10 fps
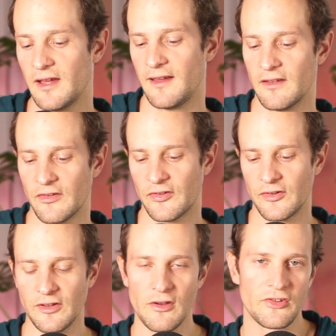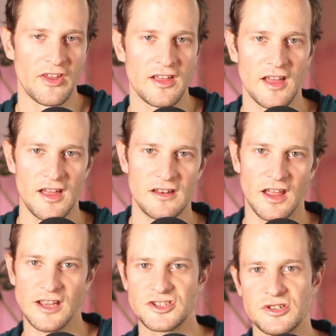is using an
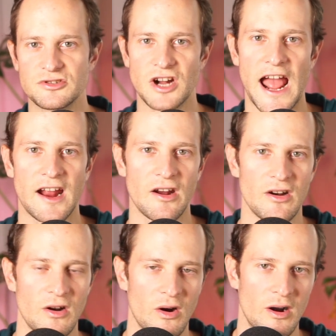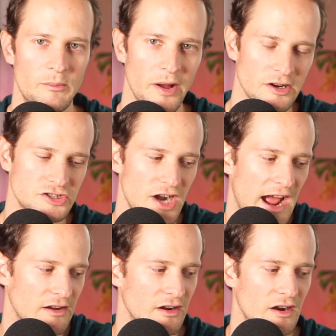issue tracker or a bug
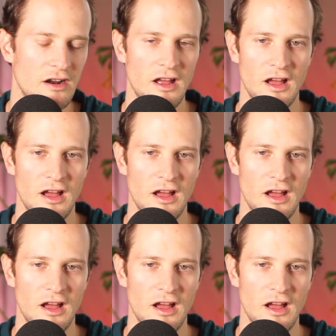tracker.